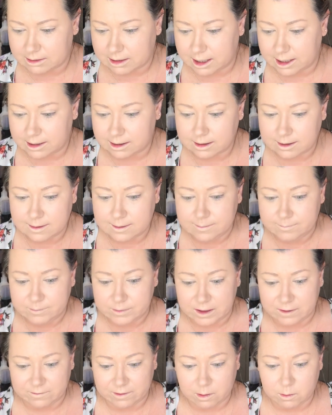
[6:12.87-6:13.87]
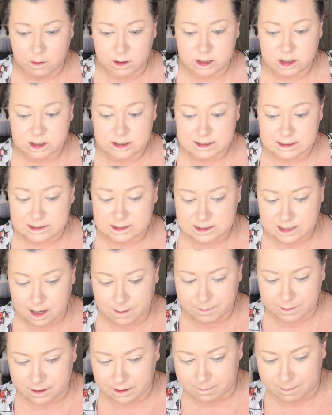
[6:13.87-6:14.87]
Like, if I wanted just to
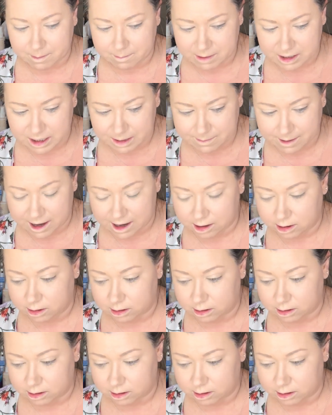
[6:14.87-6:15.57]
stop and get my money back,